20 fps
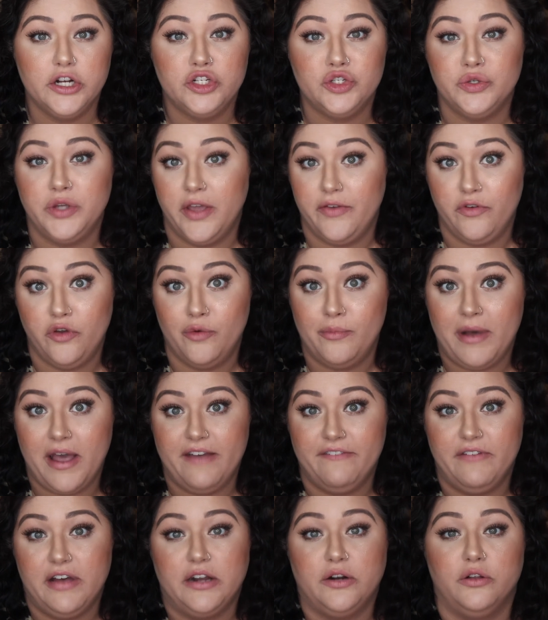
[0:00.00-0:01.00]
to give you my
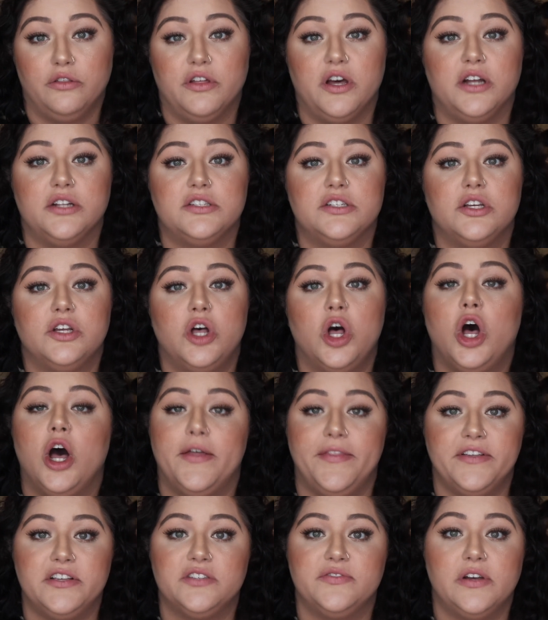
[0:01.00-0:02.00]
final thoughts
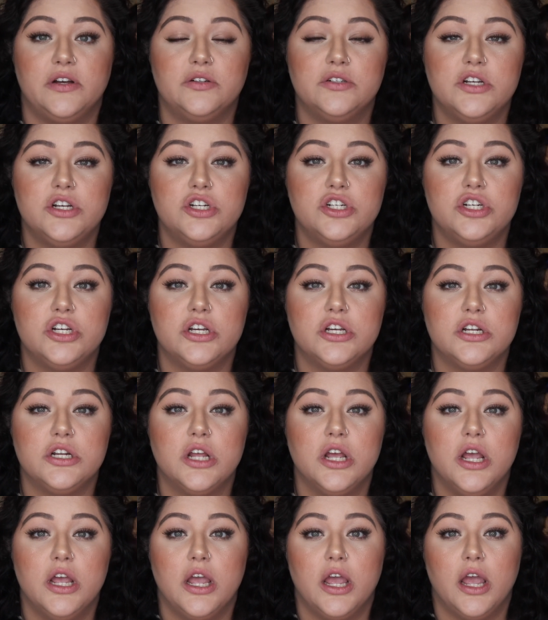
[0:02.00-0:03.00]
on this foundation